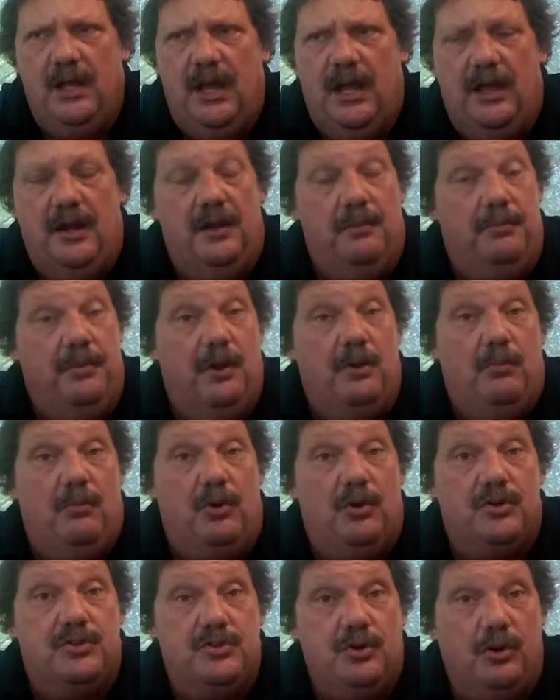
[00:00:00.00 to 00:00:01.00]
It'd have built
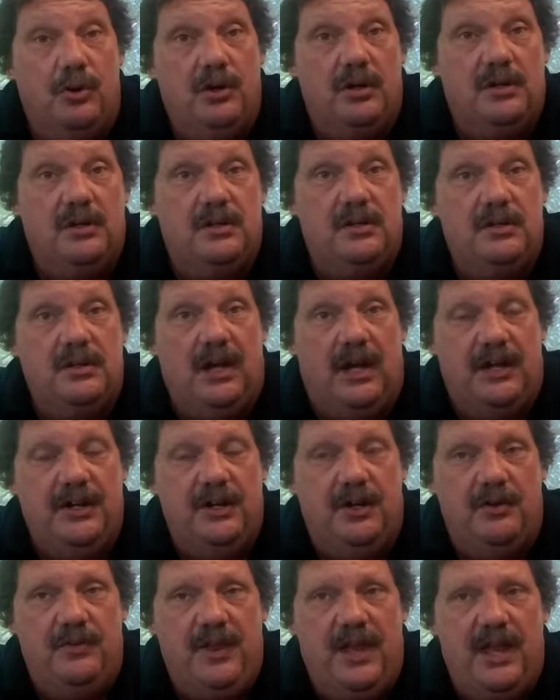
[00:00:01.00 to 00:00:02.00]
more torque, I
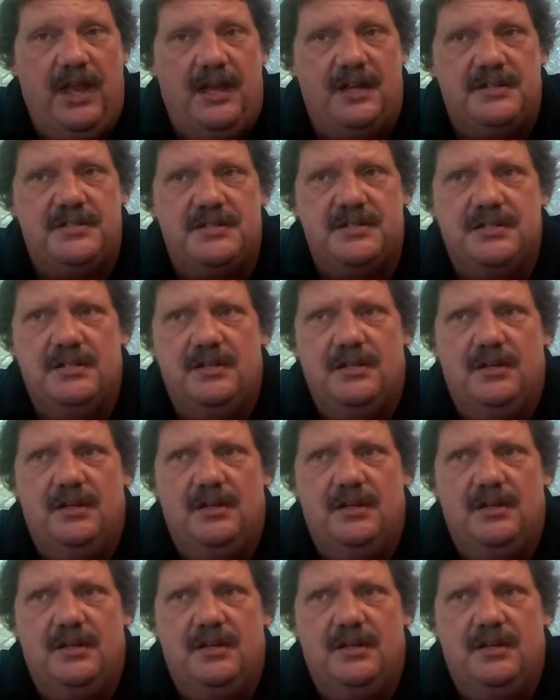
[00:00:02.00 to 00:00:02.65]
know that.